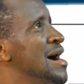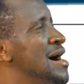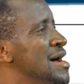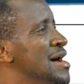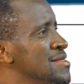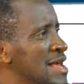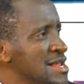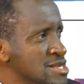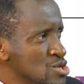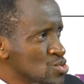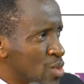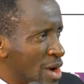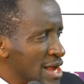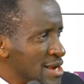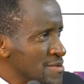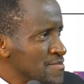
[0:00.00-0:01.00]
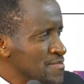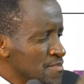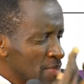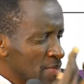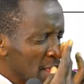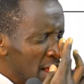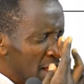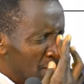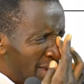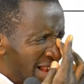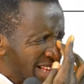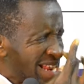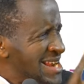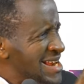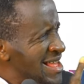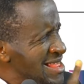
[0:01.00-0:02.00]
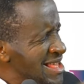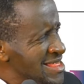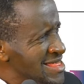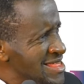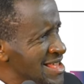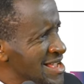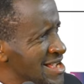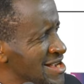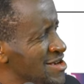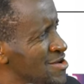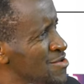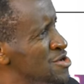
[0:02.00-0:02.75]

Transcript: That is one. But another thing,